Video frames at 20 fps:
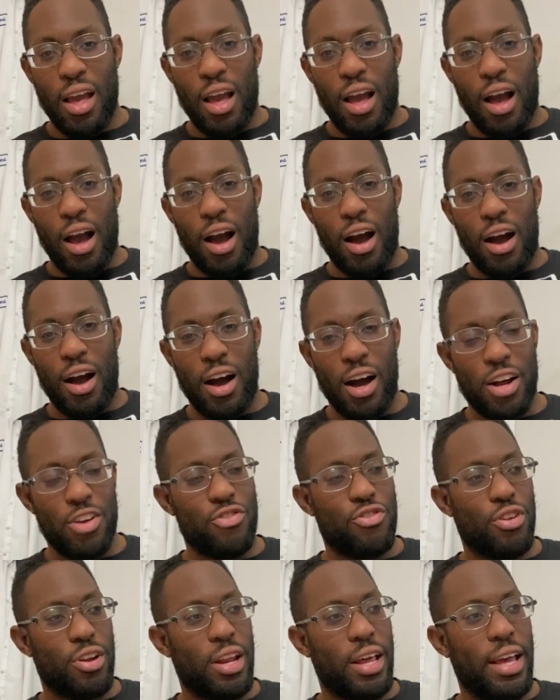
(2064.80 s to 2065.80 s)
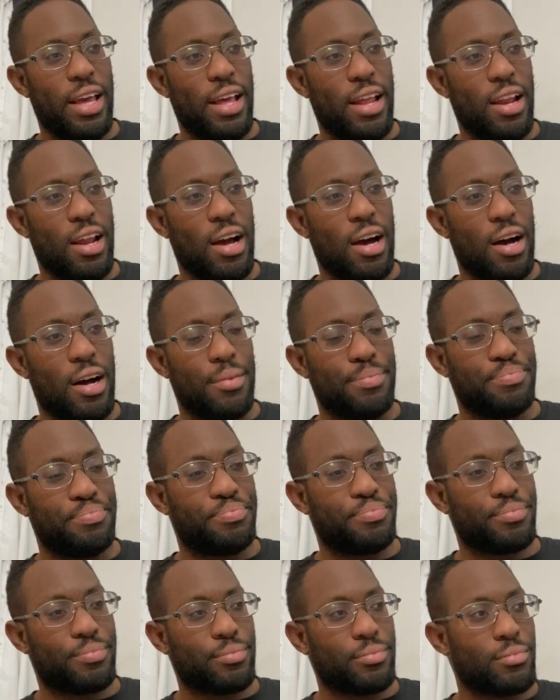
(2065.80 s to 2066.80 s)

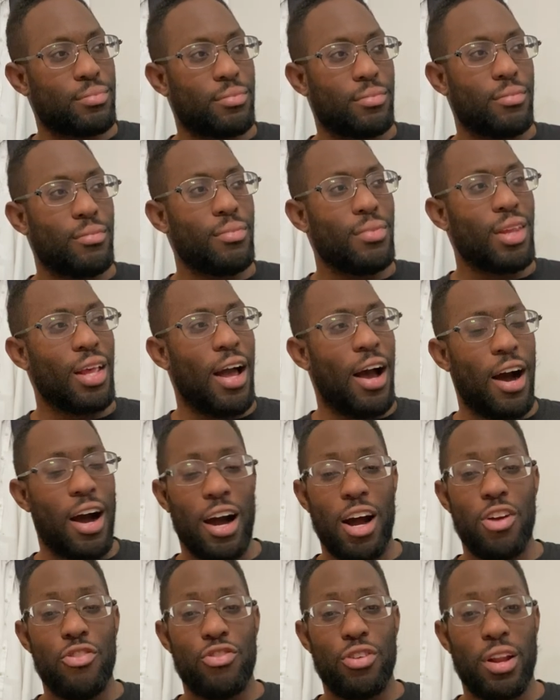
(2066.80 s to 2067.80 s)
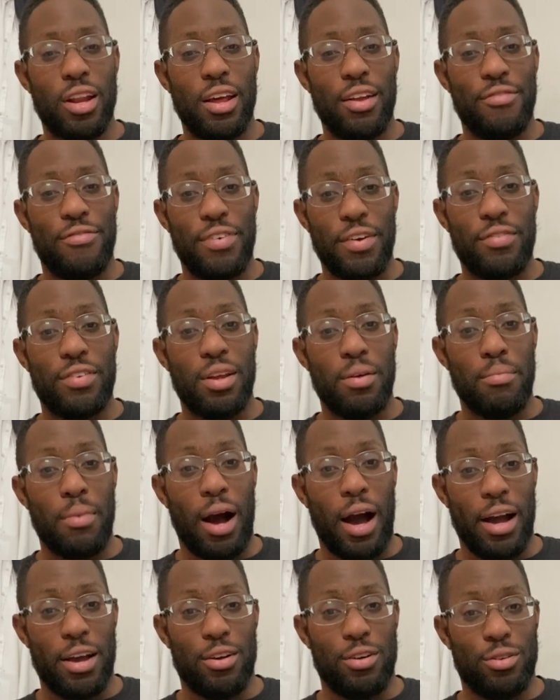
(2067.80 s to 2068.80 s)
150
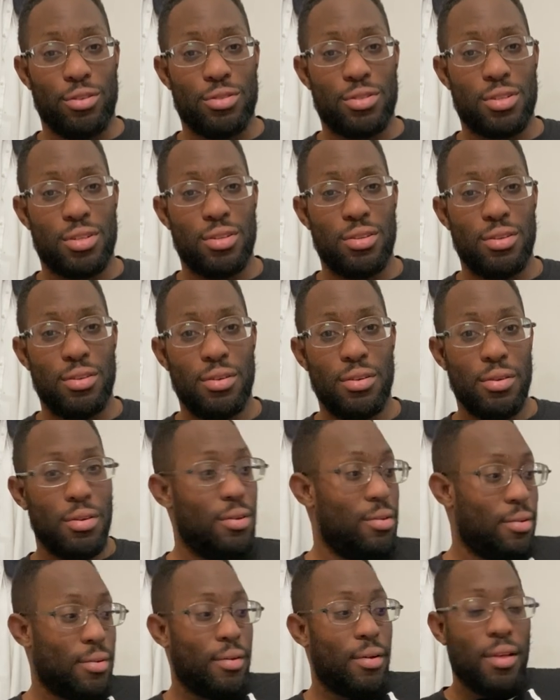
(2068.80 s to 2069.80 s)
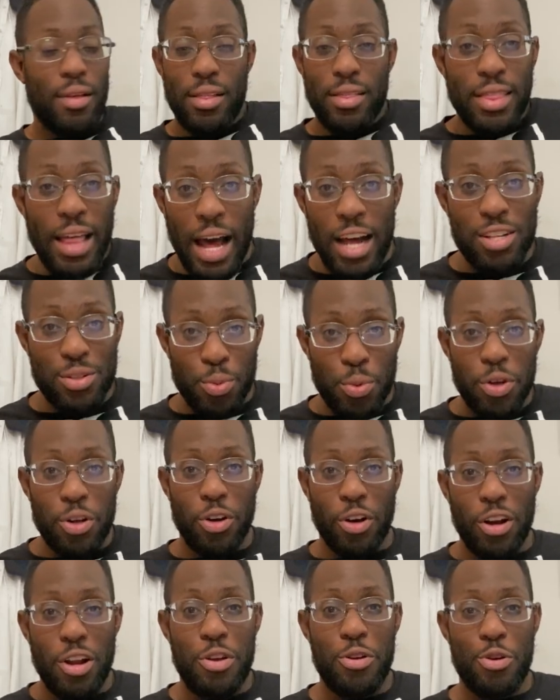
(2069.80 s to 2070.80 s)
miles, that's where you're
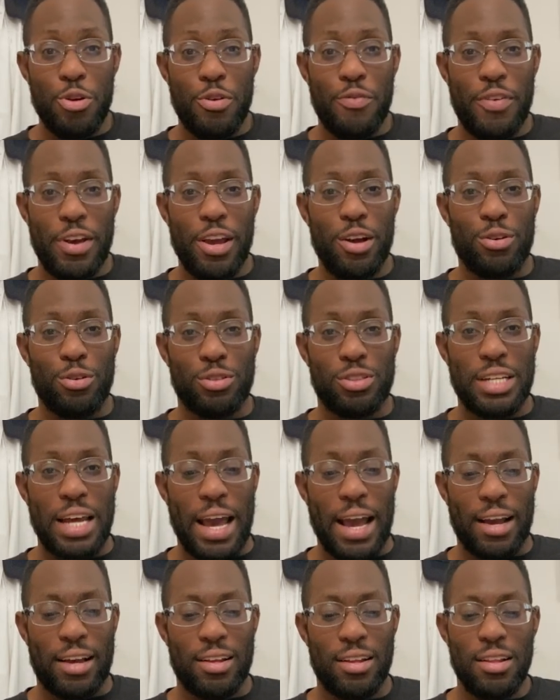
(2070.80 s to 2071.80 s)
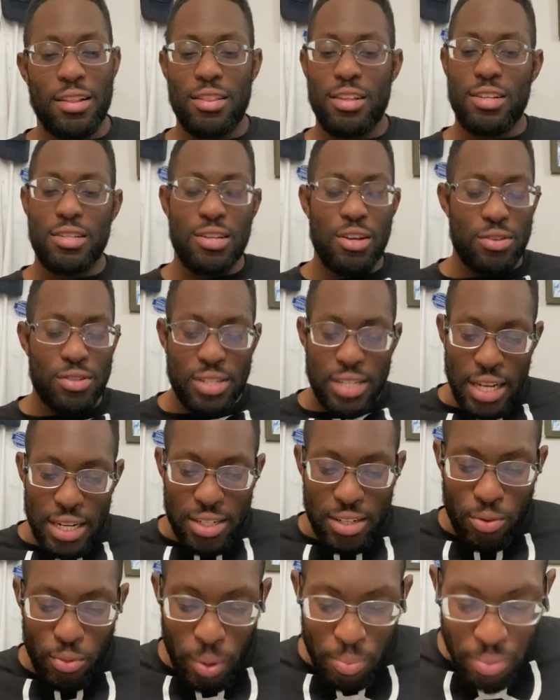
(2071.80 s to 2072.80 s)
going to do your vehicle check. There's no
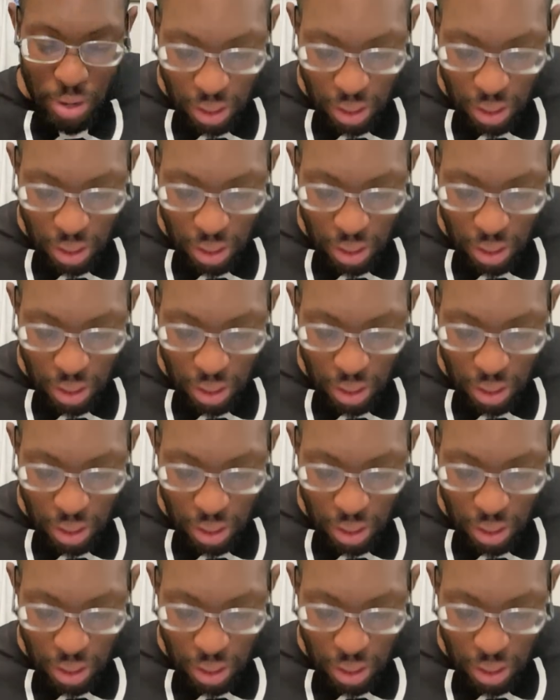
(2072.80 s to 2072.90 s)
sense in whipping